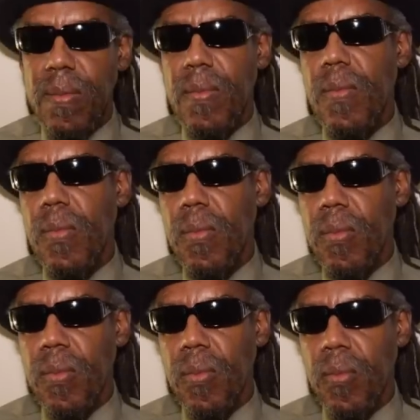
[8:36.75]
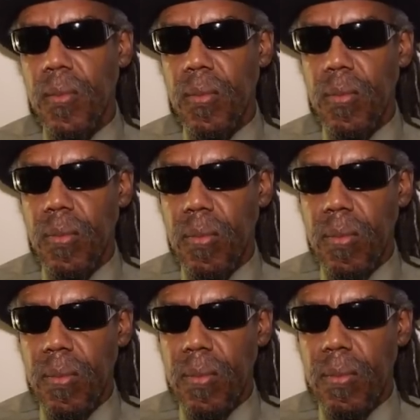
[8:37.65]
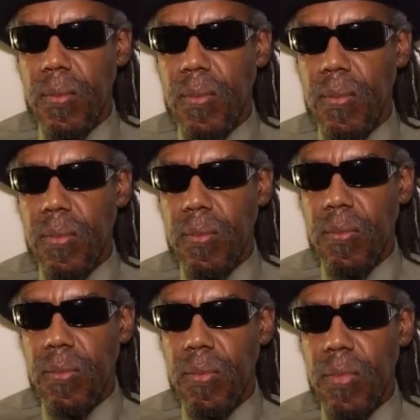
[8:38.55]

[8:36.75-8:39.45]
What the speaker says: Nobody speaks.